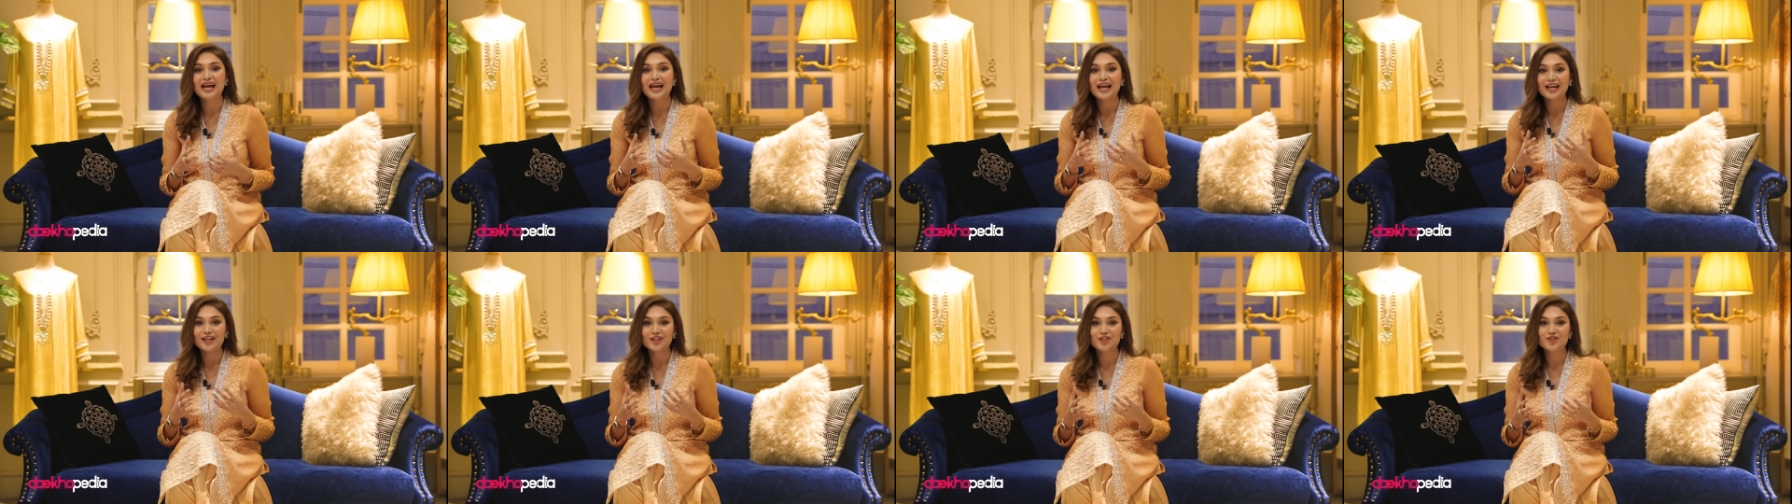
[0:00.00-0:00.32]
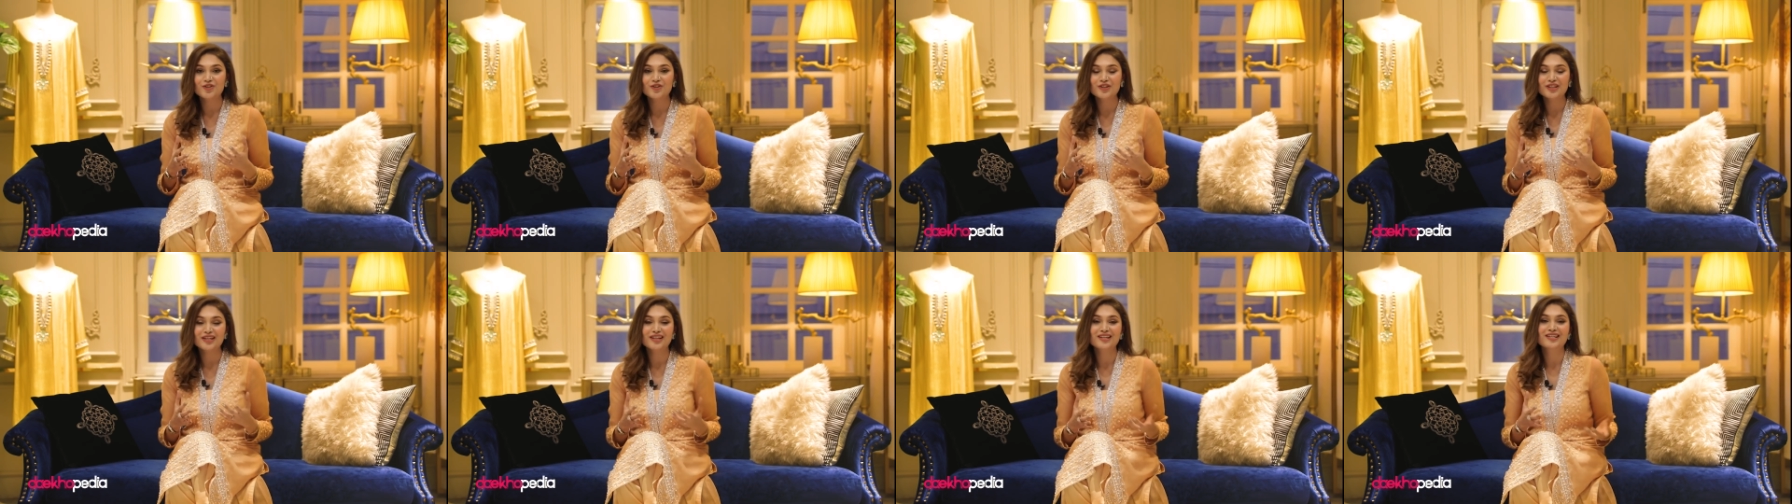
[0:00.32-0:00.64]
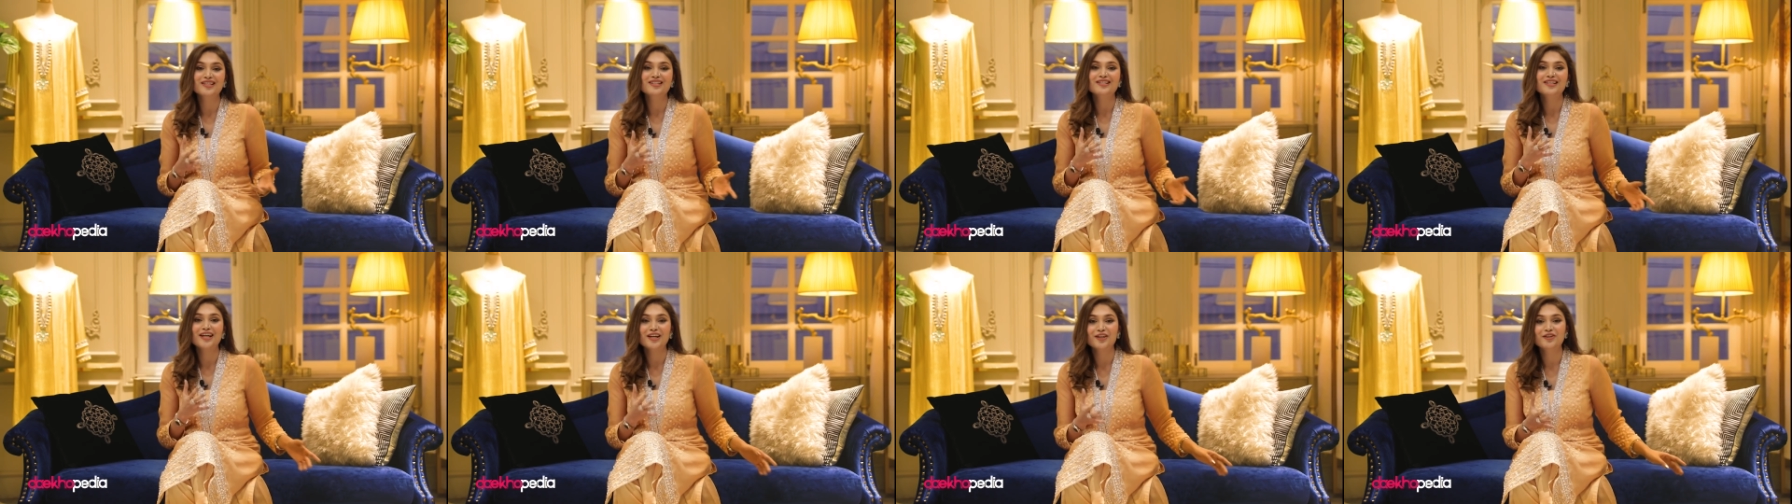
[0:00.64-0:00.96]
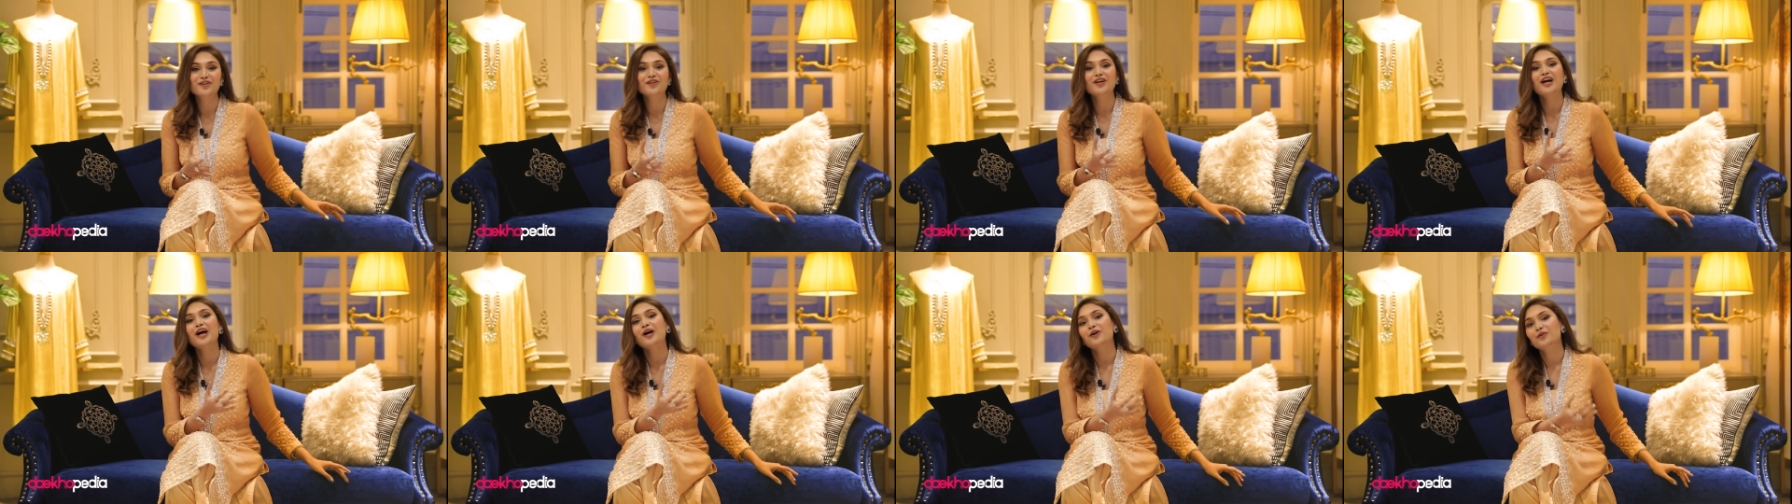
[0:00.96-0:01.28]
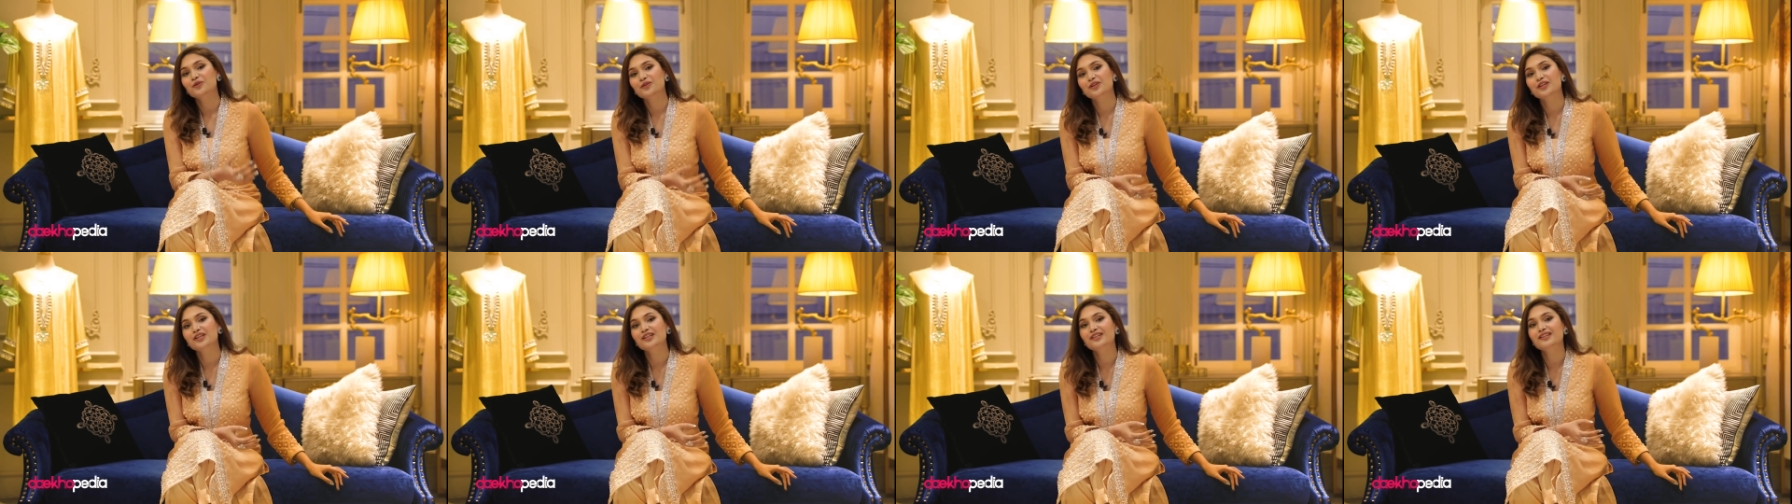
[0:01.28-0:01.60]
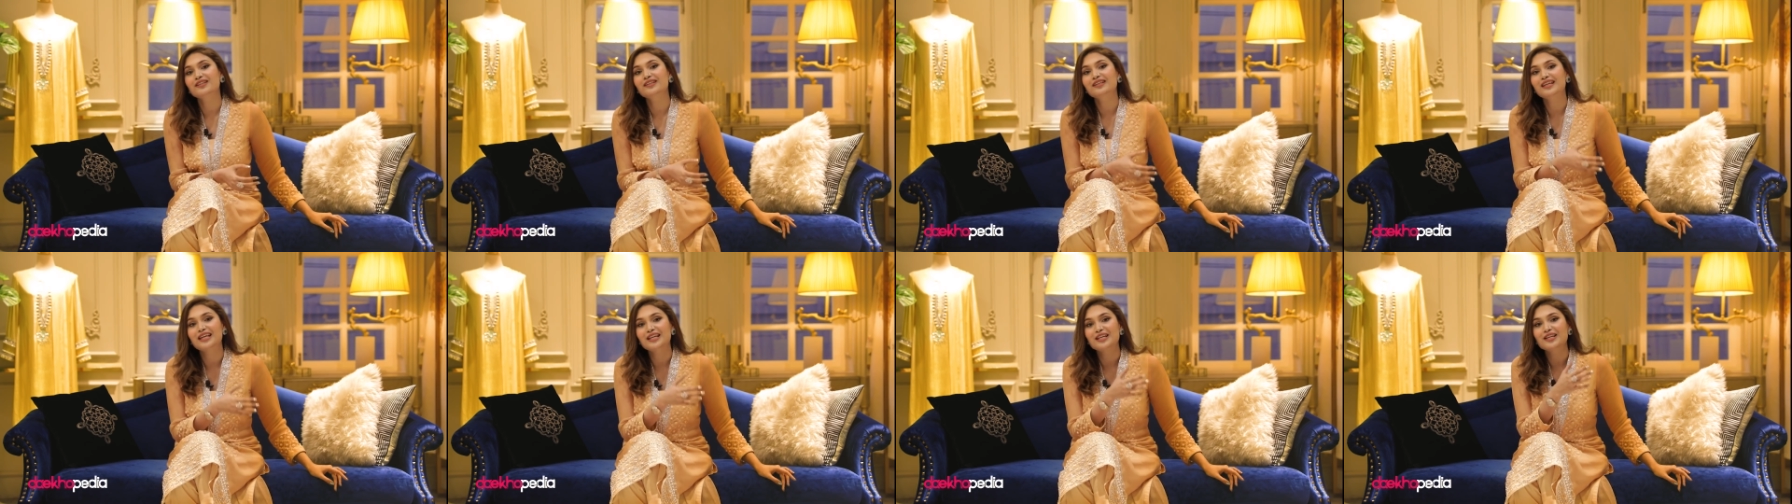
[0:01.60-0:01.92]
actually actually a designer outlet
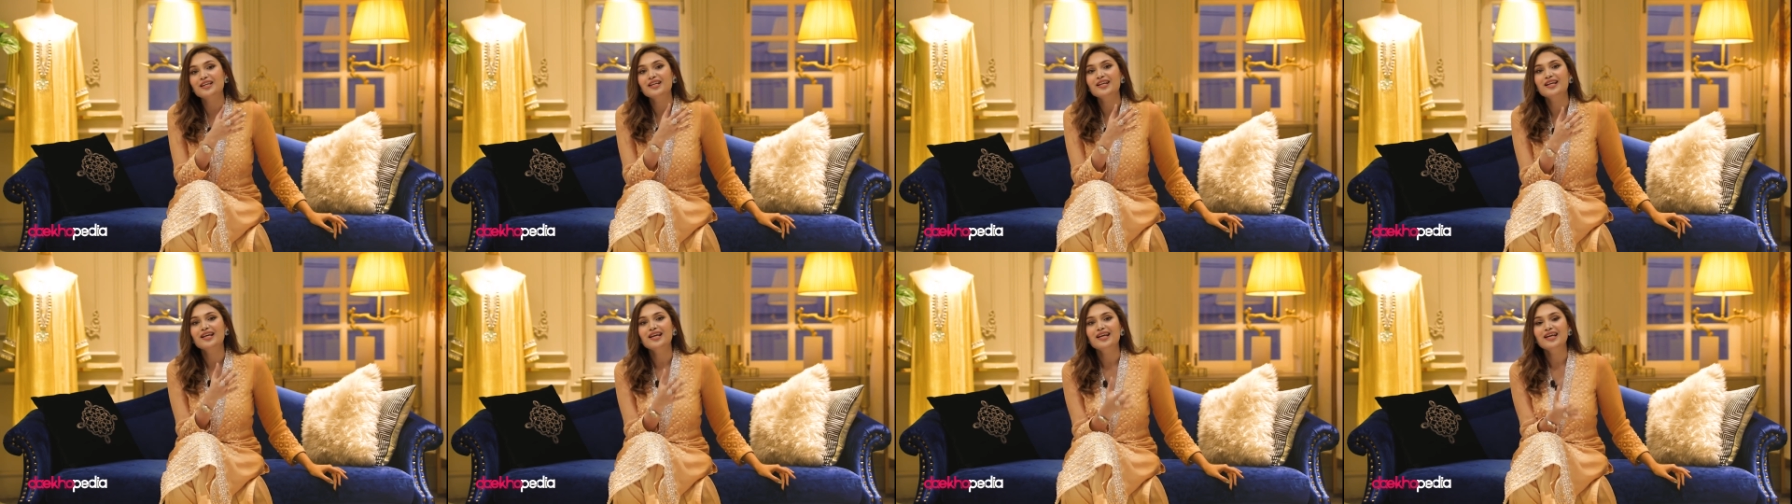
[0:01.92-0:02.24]
can